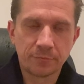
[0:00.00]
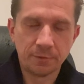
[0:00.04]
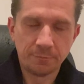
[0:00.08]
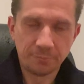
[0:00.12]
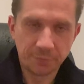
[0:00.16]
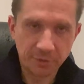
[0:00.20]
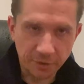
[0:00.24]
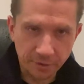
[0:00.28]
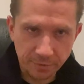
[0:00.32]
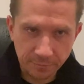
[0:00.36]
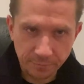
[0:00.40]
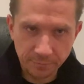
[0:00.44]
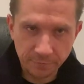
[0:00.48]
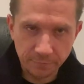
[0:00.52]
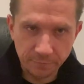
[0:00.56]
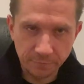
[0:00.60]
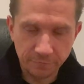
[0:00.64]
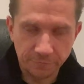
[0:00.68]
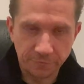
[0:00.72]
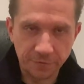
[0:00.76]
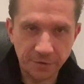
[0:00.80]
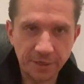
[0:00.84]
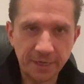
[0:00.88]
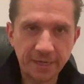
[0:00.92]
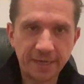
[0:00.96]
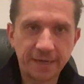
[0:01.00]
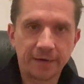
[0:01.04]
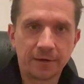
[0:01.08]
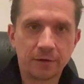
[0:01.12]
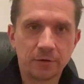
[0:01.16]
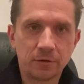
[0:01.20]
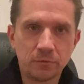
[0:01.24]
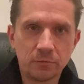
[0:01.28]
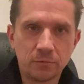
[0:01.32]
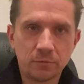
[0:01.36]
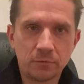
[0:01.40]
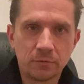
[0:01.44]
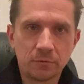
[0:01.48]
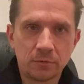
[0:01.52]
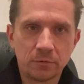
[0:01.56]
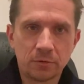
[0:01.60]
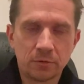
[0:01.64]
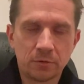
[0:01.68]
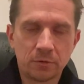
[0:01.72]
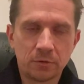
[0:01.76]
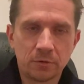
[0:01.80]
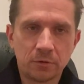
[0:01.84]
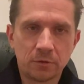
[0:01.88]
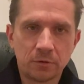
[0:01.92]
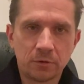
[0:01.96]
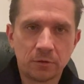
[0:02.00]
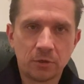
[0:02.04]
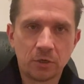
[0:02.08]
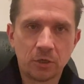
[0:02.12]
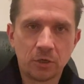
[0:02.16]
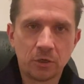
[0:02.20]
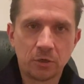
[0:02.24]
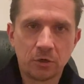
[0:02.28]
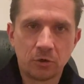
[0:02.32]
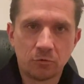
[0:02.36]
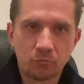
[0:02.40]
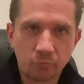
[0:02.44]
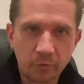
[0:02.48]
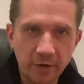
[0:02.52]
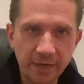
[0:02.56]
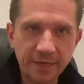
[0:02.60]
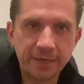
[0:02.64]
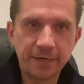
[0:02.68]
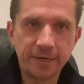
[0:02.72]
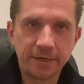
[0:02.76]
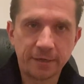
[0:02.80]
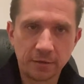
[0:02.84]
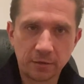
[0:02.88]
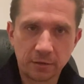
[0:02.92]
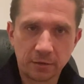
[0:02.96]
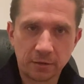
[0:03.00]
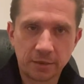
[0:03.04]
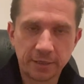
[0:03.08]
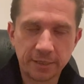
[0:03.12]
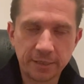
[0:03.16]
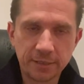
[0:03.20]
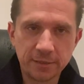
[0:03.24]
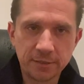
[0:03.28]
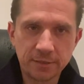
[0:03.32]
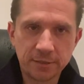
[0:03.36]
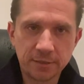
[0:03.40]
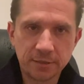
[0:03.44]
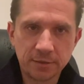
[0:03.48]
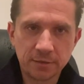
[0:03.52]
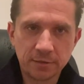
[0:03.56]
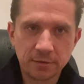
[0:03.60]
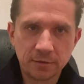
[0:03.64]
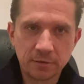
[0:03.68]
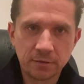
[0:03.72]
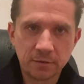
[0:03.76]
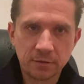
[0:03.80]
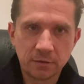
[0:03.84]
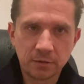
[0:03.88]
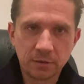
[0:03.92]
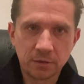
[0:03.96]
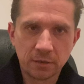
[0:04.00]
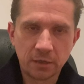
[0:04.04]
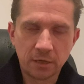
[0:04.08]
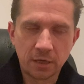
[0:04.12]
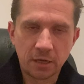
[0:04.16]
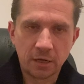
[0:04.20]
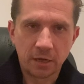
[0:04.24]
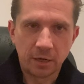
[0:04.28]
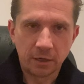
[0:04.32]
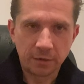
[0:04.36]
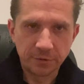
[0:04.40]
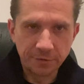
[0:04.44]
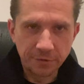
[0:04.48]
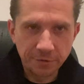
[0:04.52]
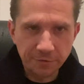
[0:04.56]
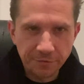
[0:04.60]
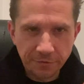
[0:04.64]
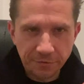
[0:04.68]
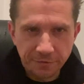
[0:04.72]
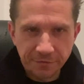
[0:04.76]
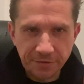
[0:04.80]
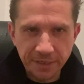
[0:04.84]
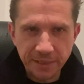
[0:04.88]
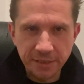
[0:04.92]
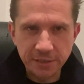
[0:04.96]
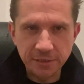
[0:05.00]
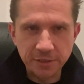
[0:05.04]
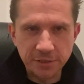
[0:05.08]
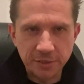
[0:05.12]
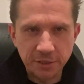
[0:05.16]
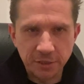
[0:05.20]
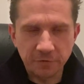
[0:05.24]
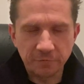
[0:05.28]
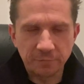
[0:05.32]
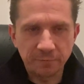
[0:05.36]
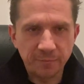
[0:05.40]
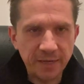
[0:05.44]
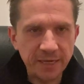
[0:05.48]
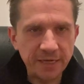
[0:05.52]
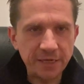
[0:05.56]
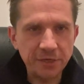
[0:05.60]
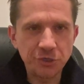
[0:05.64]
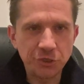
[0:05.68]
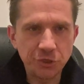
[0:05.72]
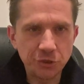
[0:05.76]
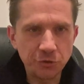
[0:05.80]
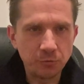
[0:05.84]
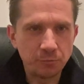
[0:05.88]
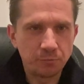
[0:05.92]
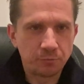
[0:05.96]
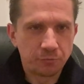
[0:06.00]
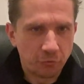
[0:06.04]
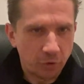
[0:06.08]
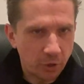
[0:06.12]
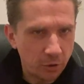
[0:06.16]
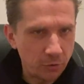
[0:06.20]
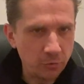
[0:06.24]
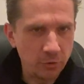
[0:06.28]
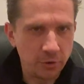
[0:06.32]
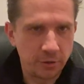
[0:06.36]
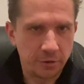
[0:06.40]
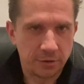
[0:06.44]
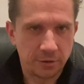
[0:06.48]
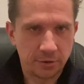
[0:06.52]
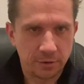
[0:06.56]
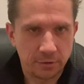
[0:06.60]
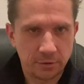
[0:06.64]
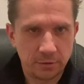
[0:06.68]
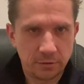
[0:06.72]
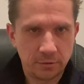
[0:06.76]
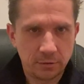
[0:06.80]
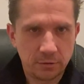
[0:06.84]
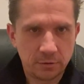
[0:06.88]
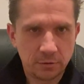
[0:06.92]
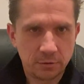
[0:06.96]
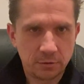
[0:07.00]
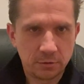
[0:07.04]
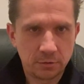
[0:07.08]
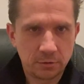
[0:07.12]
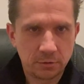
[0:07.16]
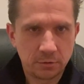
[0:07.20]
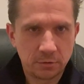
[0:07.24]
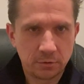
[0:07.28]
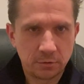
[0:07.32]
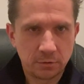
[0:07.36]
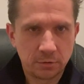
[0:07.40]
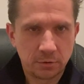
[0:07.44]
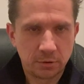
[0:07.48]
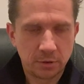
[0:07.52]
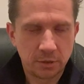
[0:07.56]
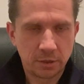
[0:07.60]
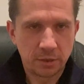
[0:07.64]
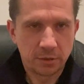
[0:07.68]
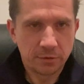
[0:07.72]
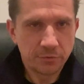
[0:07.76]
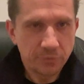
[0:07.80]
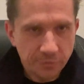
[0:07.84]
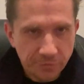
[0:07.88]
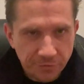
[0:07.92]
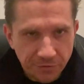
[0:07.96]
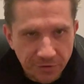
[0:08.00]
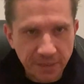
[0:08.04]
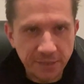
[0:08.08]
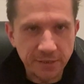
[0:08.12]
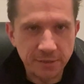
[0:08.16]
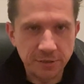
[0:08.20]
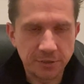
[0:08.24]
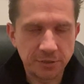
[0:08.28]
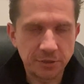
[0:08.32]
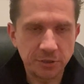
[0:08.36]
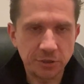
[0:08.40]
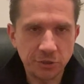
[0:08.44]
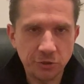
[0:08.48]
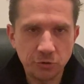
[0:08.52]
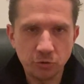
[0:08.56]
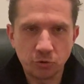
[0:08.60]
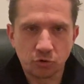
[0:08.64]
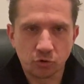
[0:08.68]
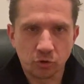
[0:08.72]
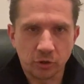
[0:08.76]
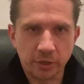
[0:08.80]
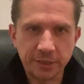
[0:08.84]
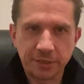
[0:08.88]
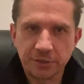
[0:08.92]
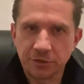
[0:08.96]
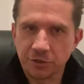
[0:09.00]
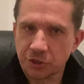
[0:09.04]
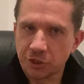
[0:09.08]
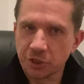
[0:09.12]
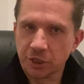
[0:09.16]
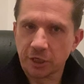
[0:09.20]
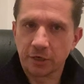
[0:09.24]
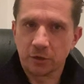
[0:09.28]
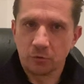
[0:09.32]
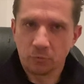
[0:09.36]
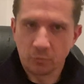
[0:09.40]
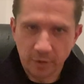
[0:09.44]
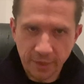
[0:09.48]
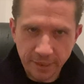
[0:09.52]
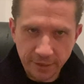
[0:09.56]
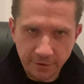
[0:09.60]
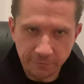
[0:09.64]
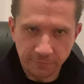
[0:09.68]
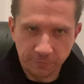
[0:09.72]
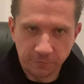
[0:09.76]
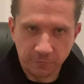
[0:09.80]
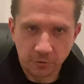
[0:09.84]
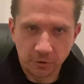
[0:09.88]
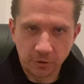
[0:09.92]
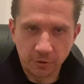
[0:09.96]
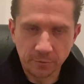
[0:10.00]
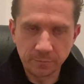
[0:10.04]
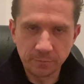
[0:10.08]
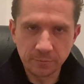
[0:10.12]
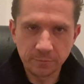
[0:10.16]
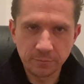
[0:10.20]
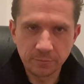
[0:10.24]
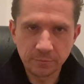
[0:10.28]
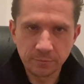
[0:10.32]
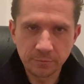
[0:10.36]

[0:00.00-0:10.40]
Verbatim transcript: But for now, Recognize that the things that have made you broken, the things that you try to shy away from